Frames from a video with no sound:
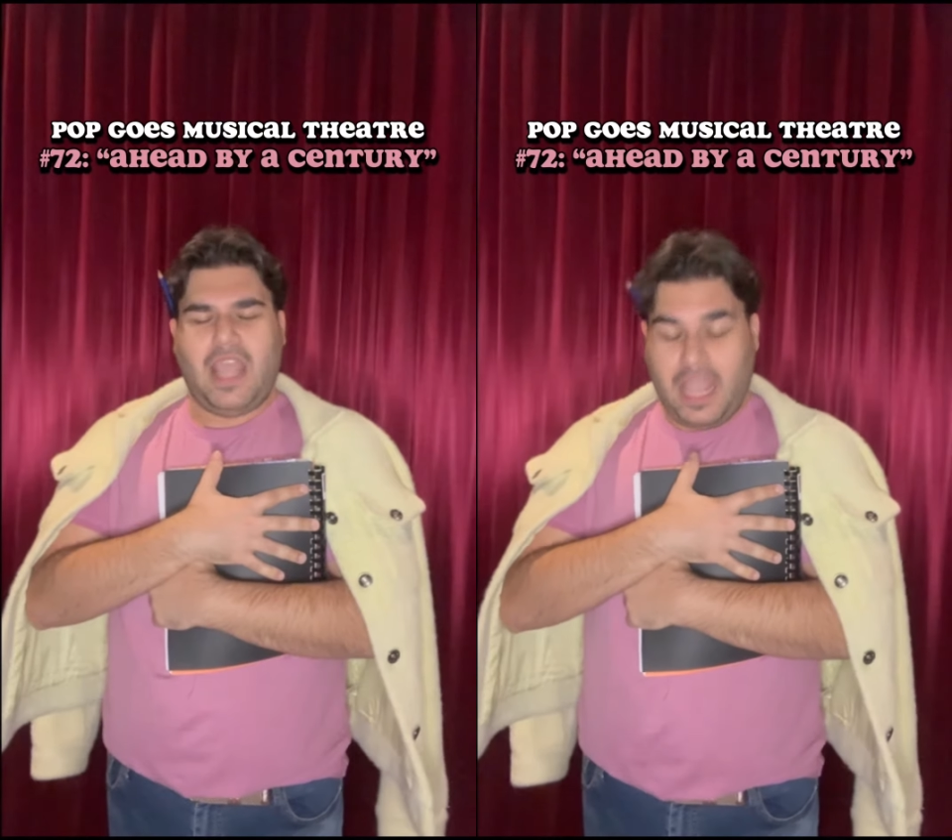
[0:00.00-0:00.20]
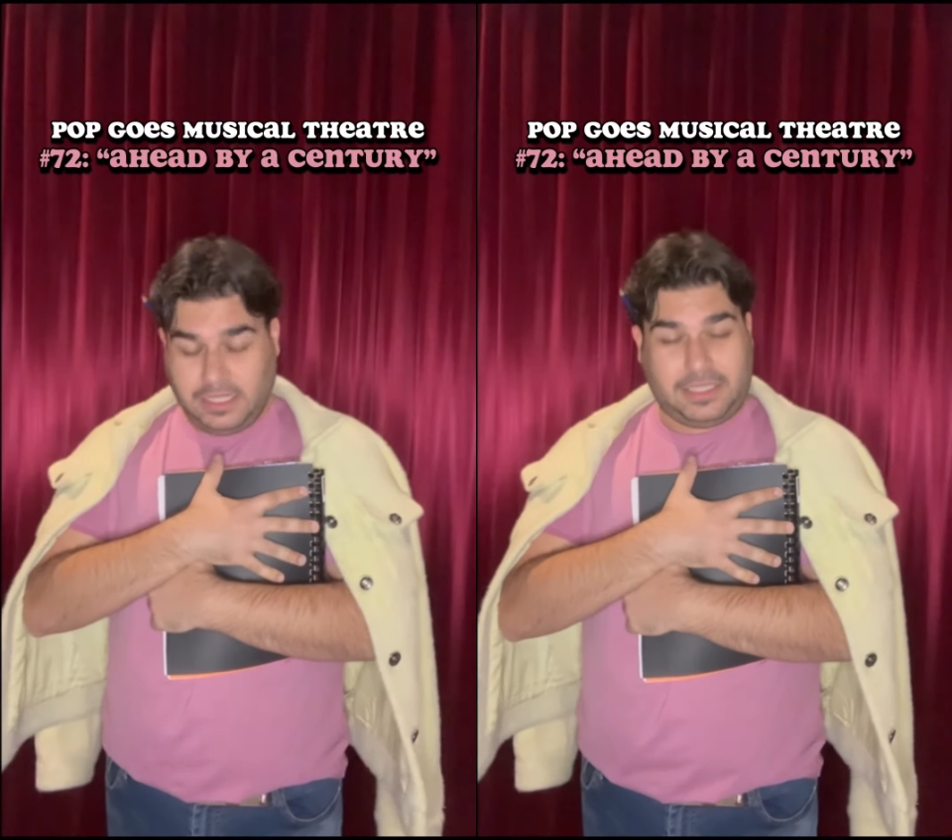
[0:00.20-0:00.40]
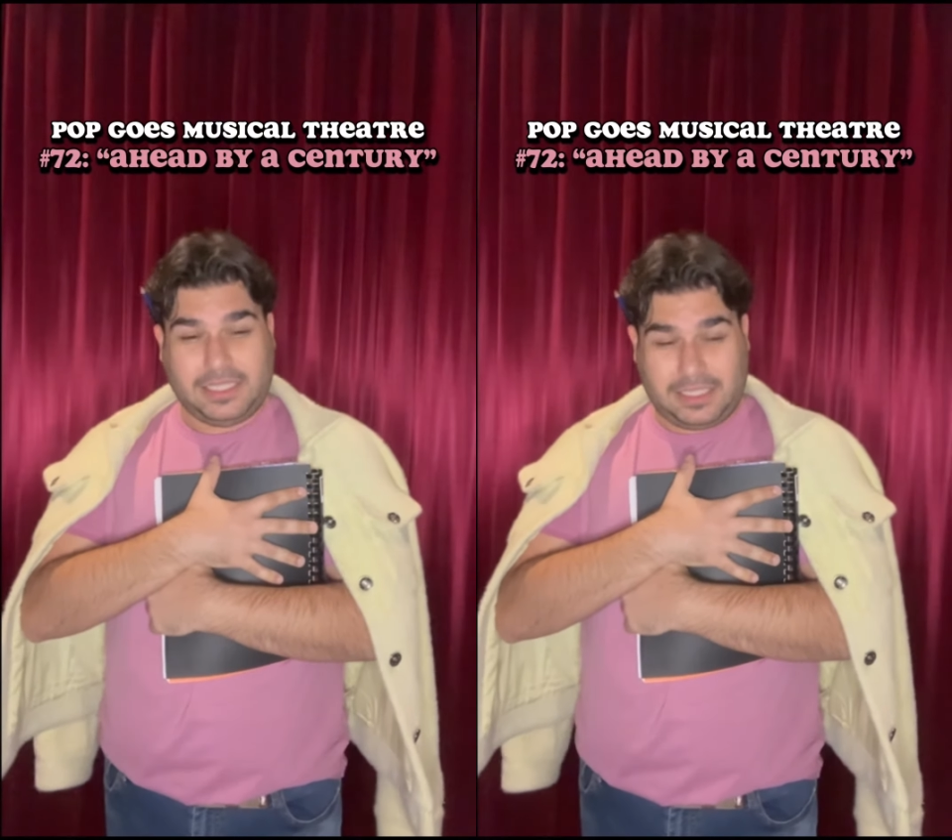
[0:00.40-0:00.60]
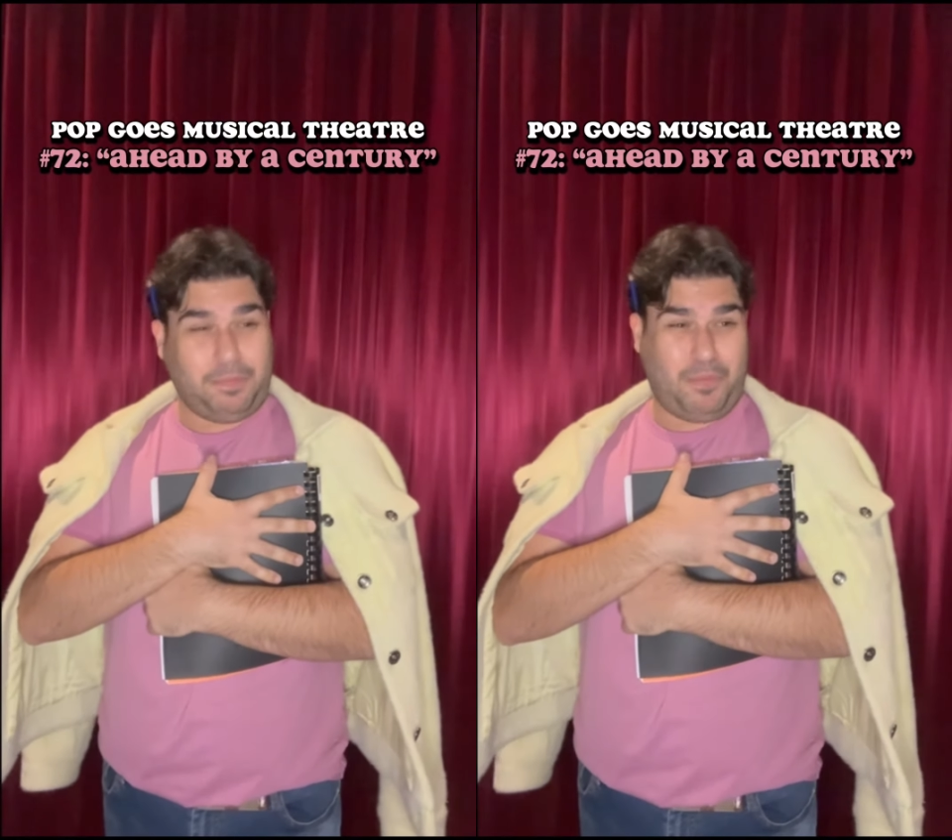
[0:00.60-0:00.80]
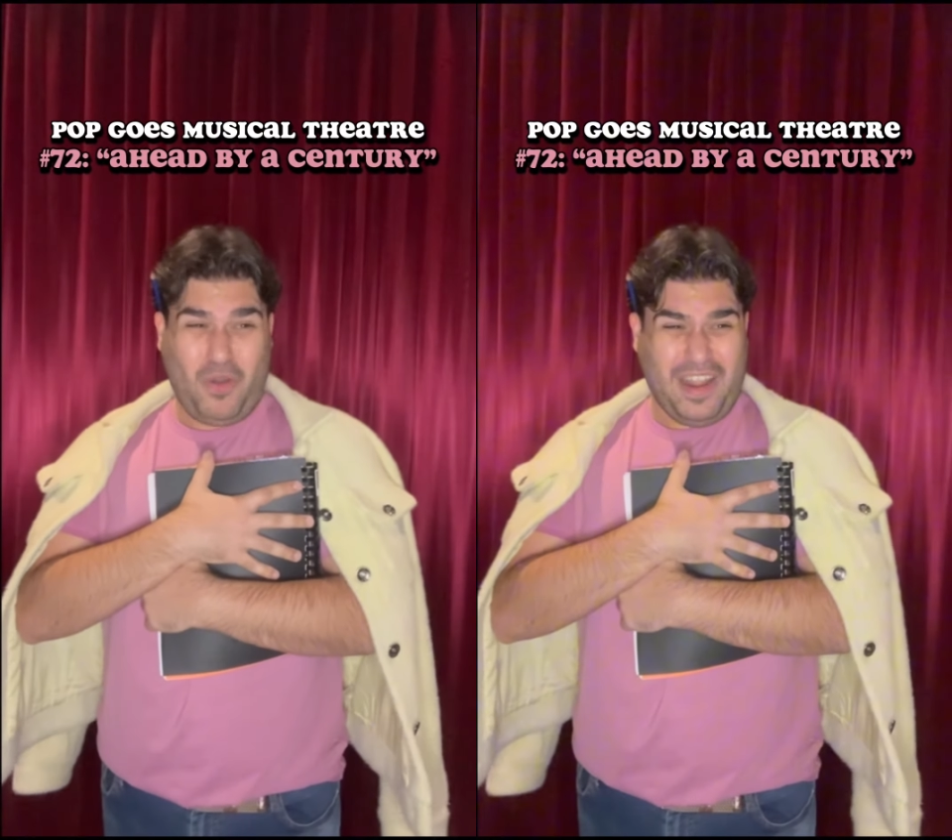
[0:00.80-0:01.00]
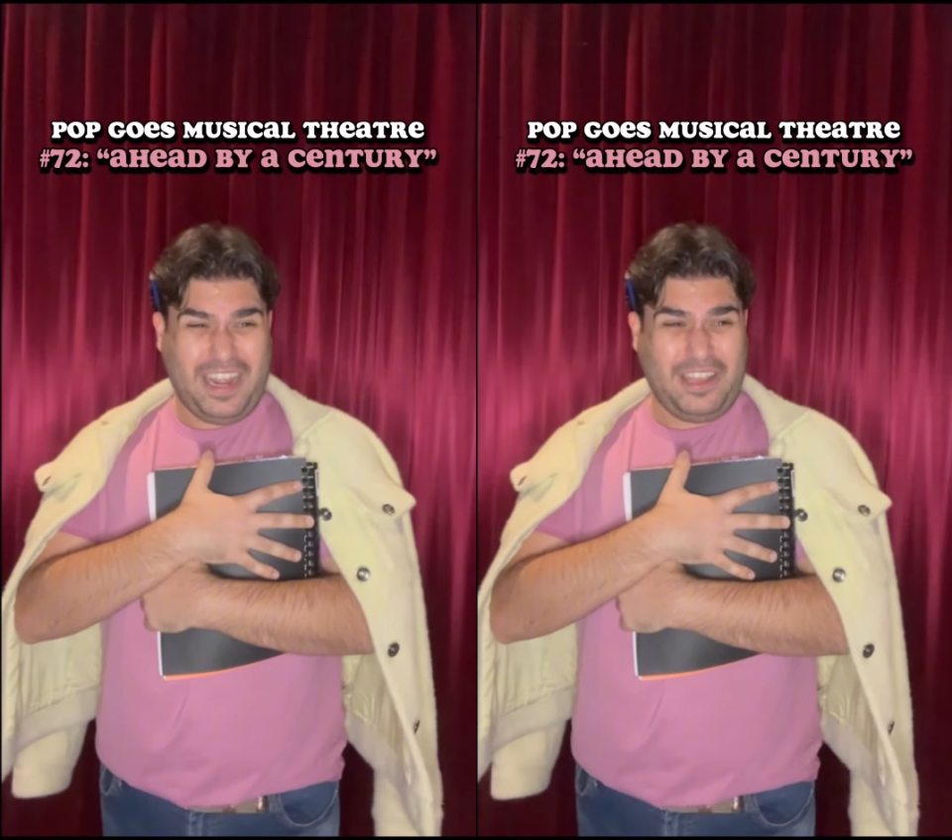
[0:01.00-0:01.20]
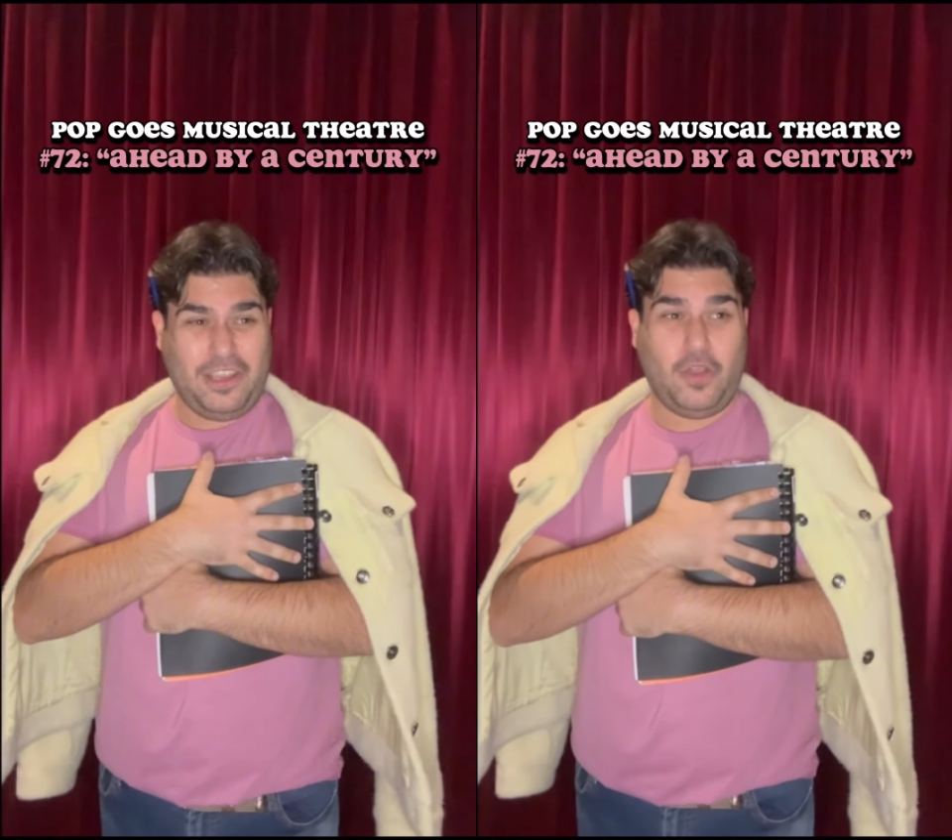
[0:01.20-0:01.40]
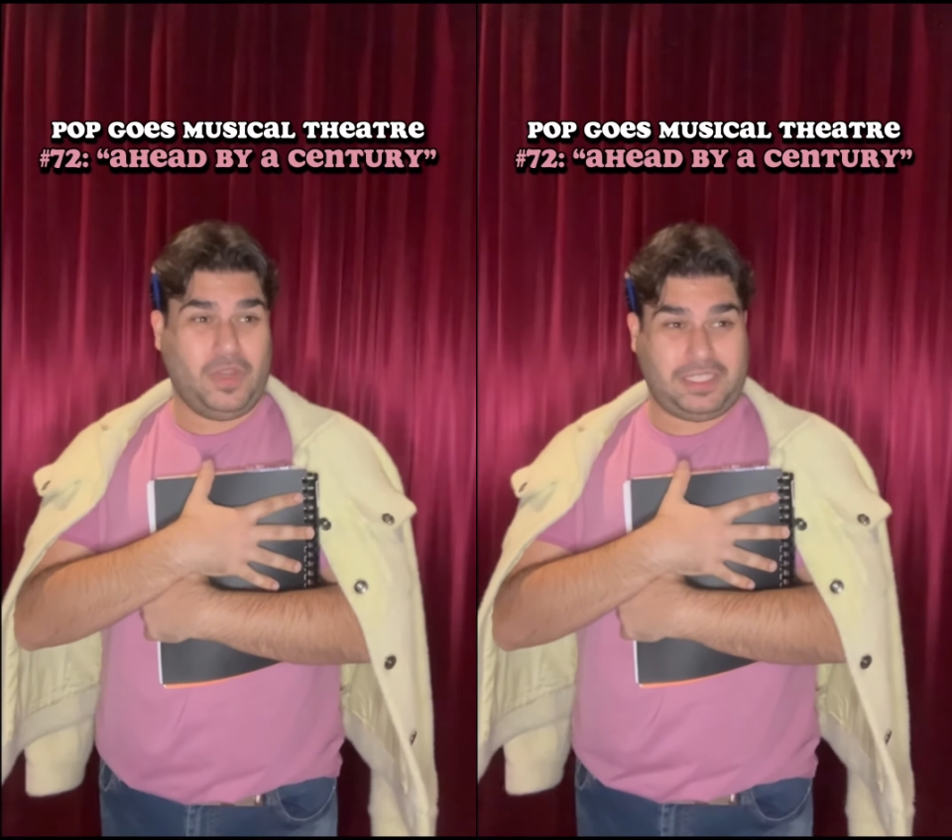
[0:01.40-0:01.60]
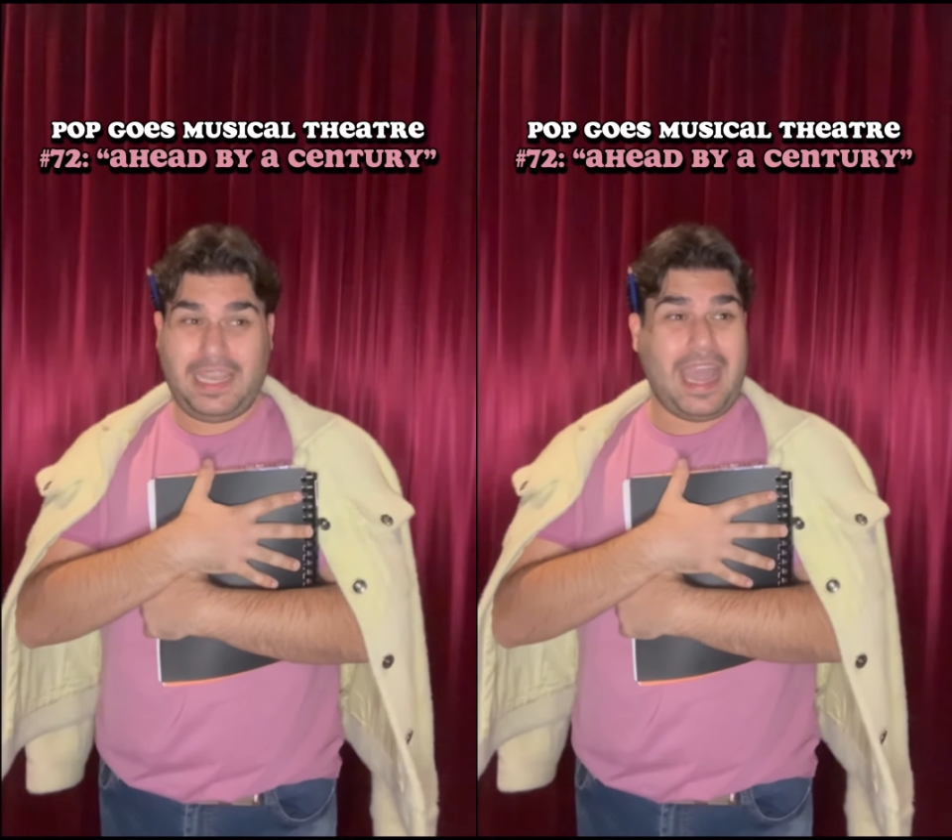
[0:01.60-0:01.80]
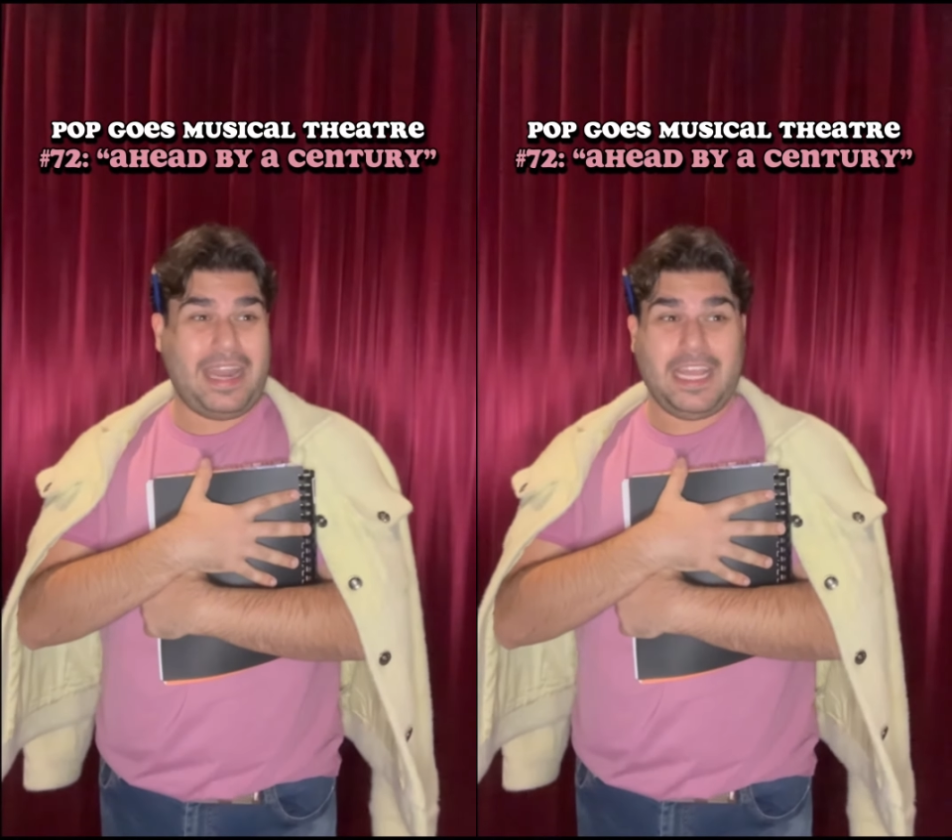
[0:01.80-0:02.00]
And disappointing you is
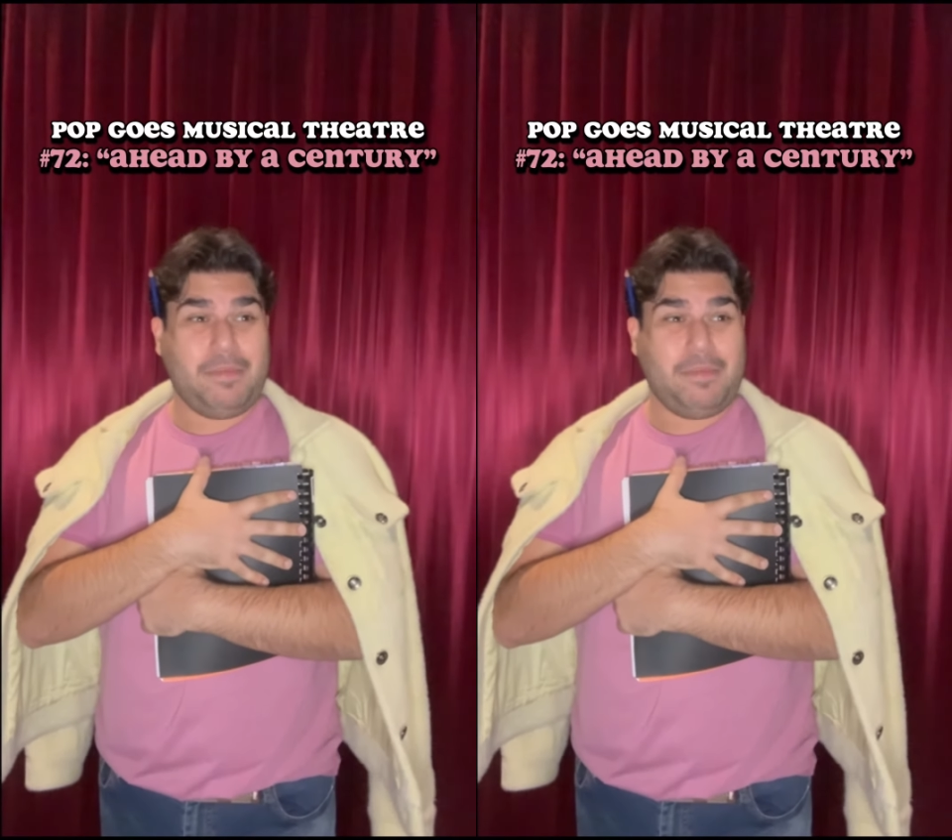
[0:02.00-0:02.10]
getting